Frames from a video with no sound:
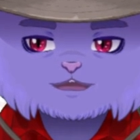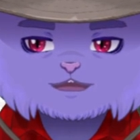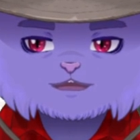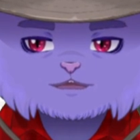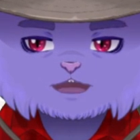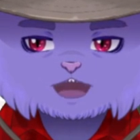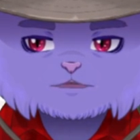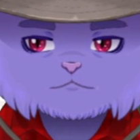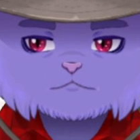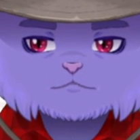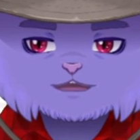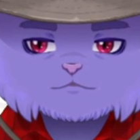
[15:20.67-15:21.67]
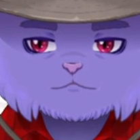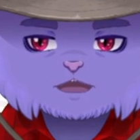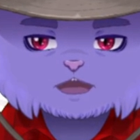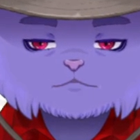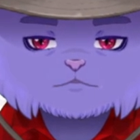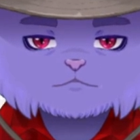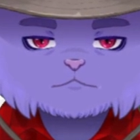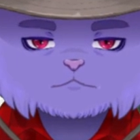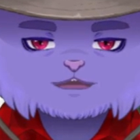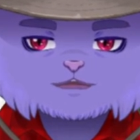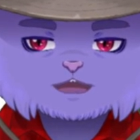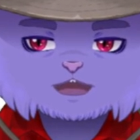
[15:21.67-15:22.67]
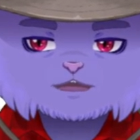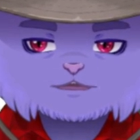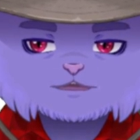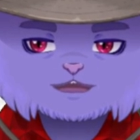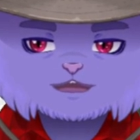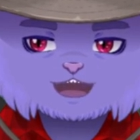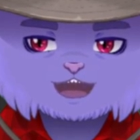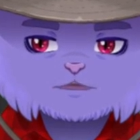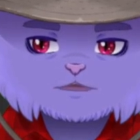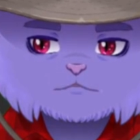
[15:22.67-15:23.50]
I was very paranoid about that.